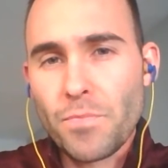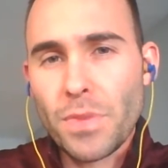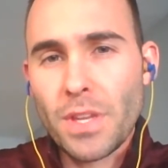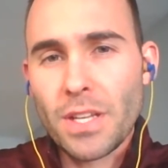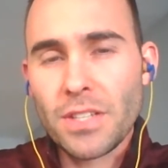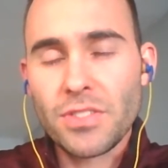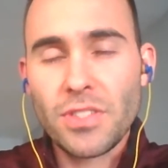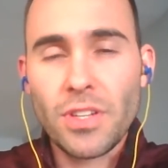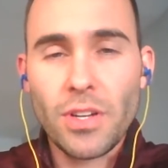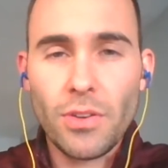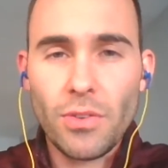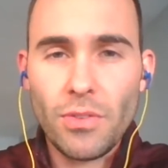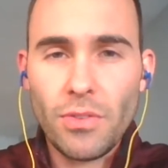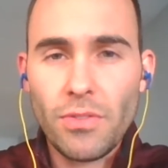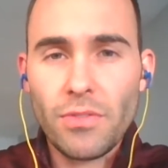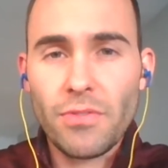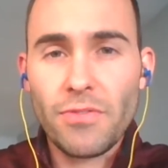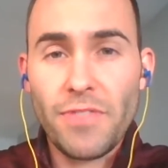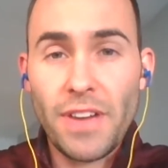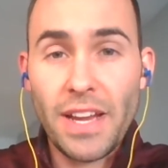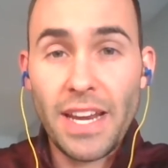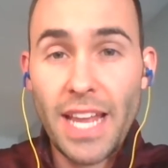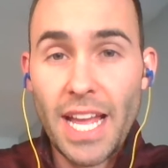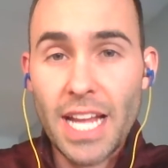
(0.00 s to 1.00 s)
So
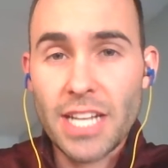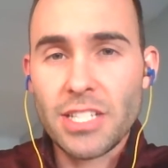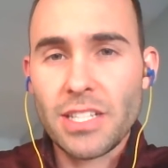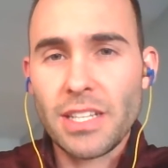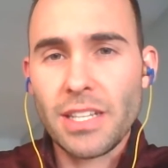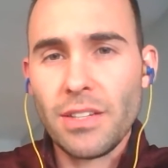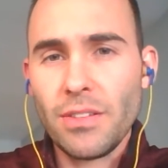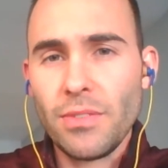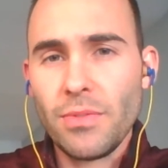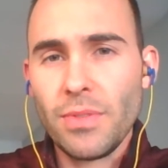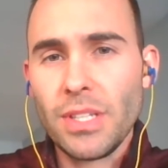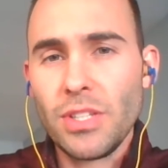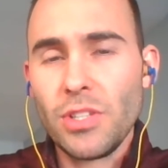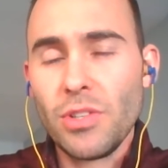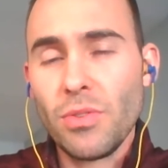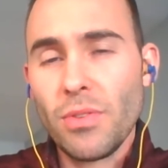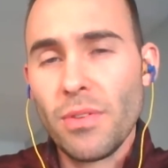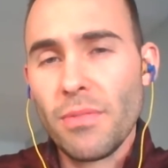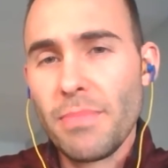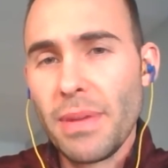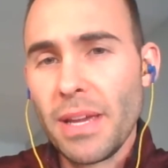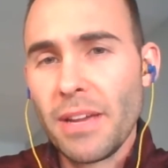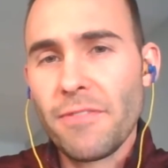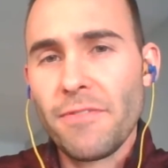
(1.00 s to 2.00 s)
financially, we do a
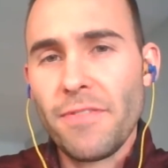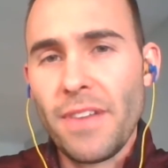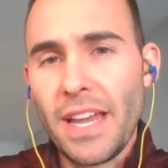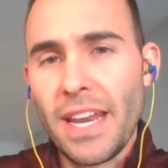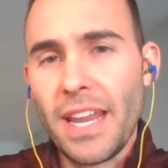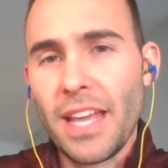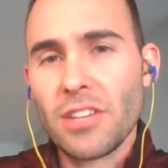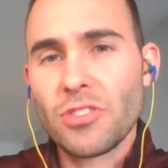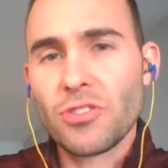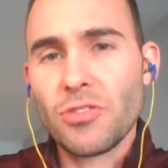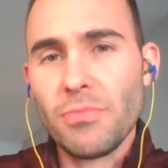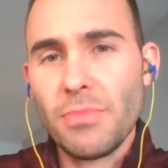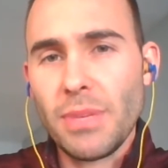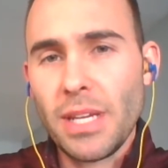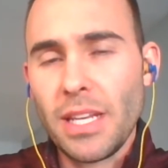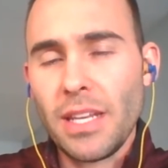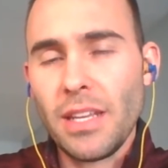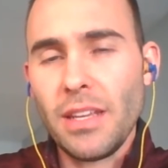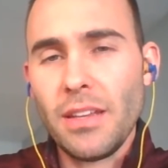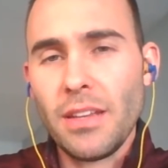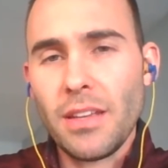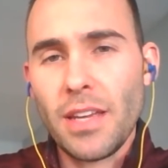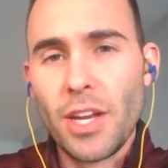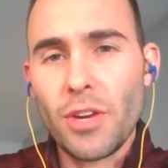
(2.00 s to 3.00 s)
big financial
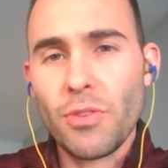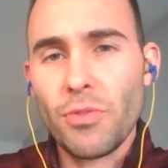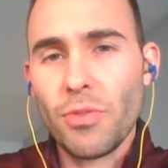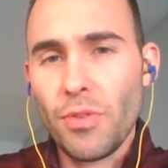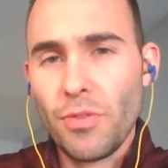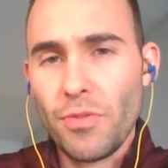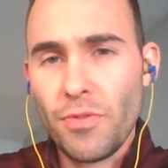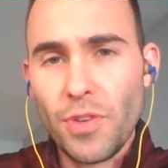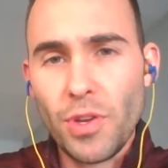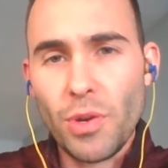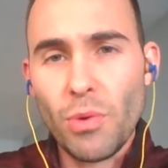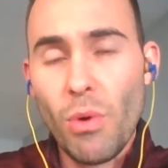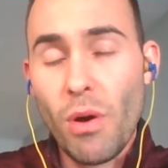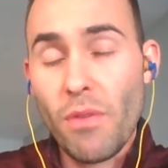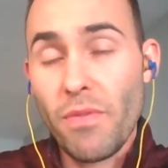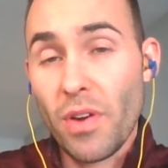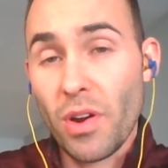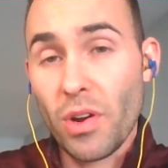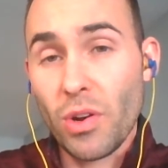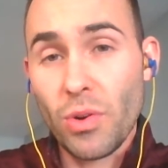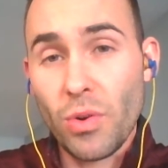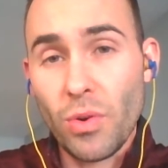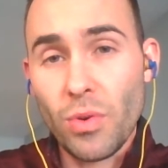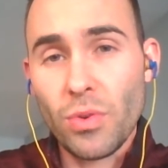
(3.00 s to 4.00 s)
meeting and a review of our
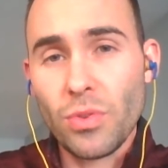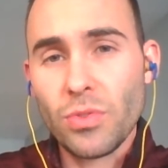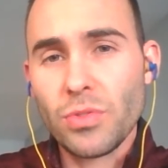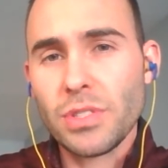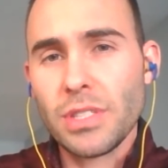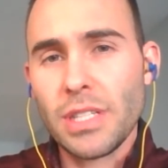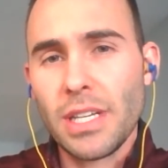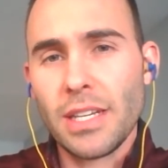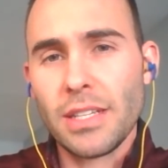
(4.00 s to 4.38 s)
goals